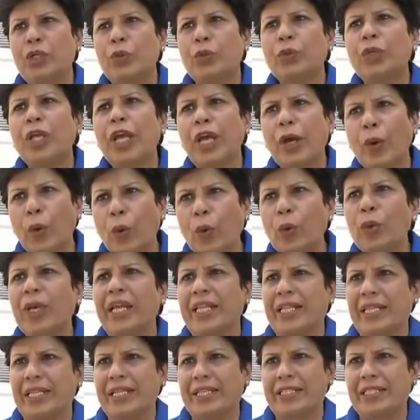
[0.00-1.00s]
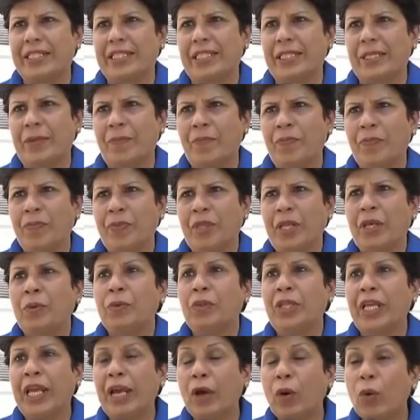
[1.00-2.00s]
to their own athletes,
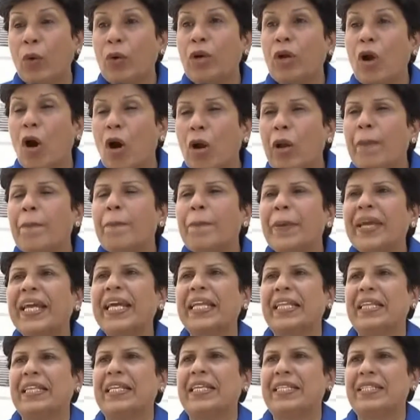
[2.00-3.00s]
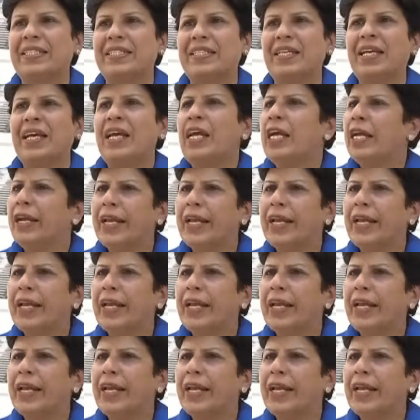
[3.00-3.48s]
their own Olympic athletes.